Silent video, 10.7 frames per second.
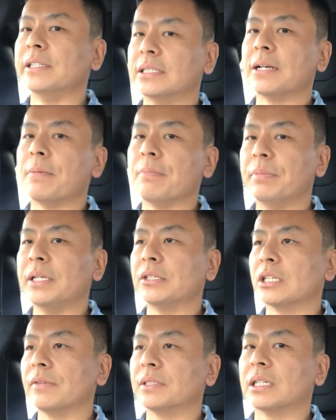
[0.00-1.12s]
is being
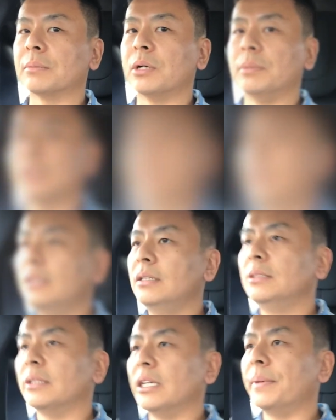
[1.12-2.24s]
serviced at the moment.
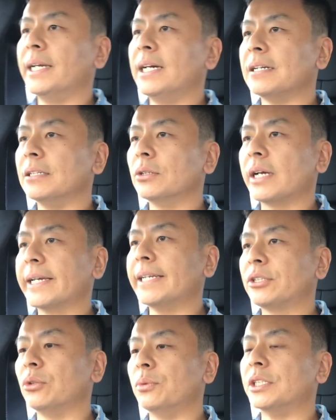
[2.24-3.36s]
So there we are. Look, I guess
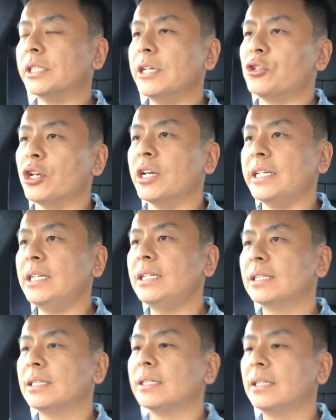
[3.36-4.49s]
on the return journey,
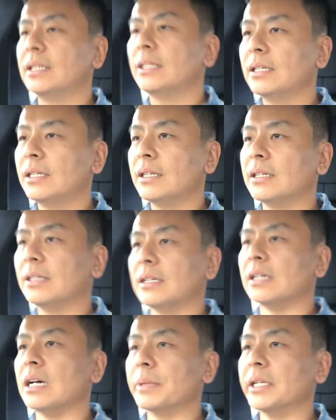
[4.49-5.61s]

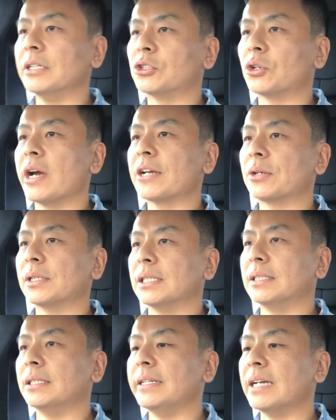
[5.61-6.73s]
I'm going to try and cross the
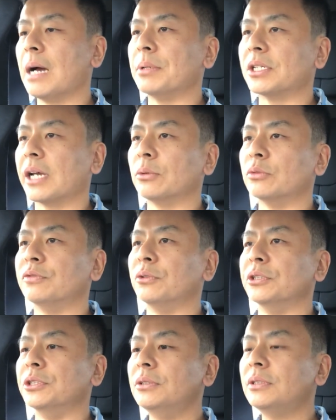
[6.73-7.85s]
Sydney Harbour Tunnel
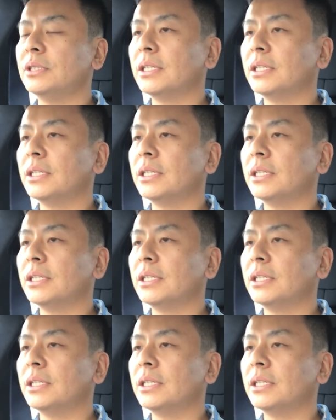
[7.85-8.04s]
for you.